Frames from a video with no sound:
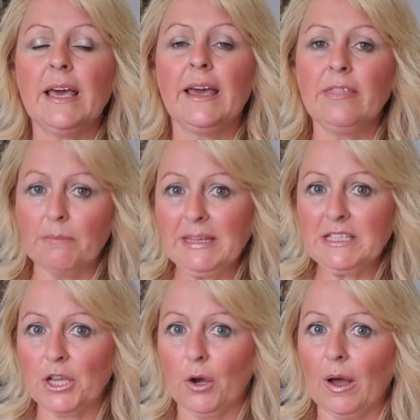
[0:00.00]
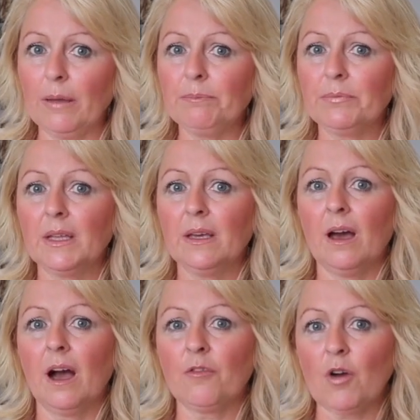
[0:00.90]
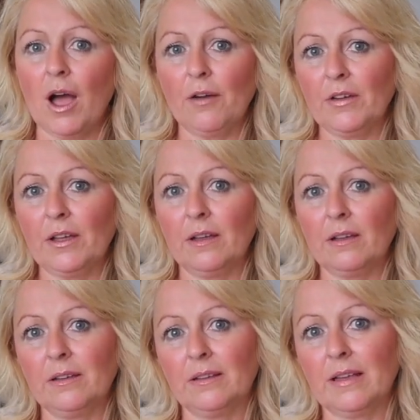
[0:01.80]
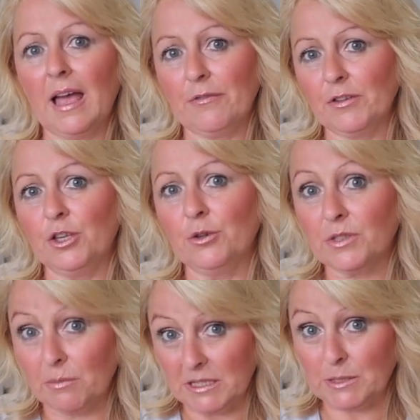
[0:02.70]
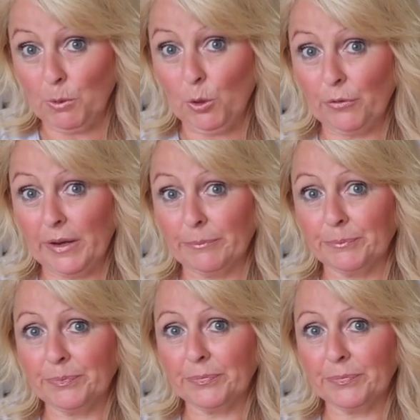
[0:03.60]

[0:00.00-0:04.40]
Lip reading: In the meantime, I've got other avenues I'm exploring,